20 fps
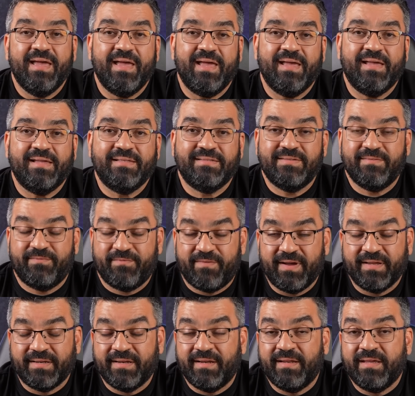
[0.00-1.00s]
and
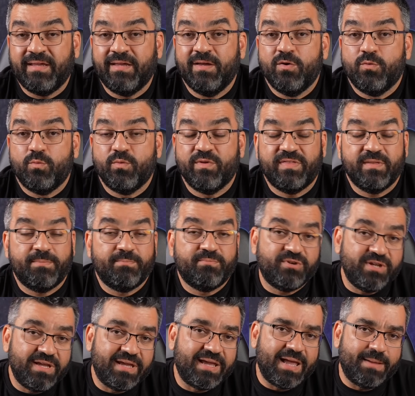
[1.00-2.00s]
finally with the
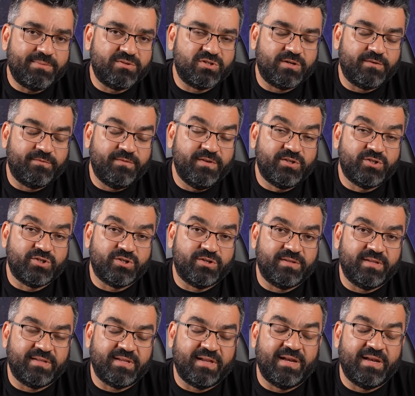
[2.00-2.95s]
pre-capture feature that